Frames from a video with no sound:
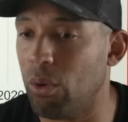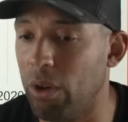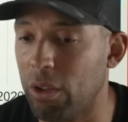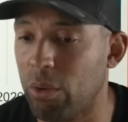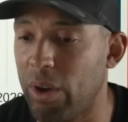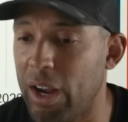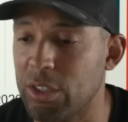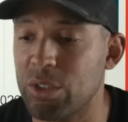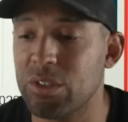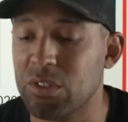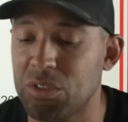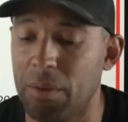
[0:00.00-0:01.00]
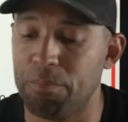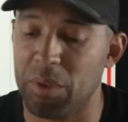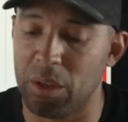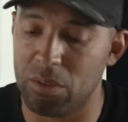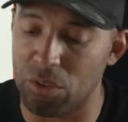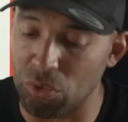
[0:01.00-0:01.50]
oil crash is
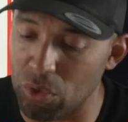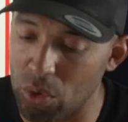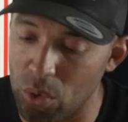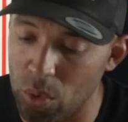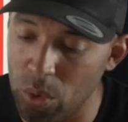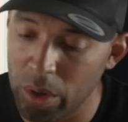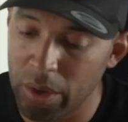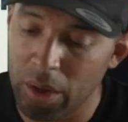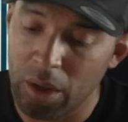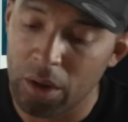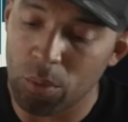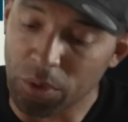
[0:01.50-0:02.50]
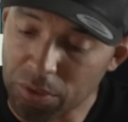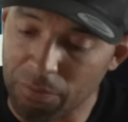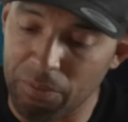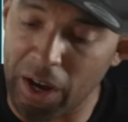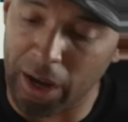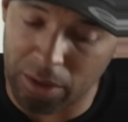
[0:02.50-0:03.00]
something to do with the
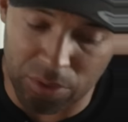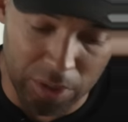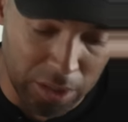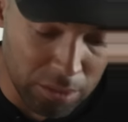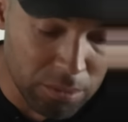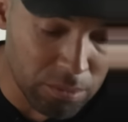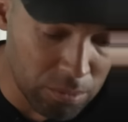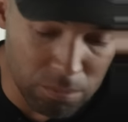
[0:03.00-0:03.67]
fact that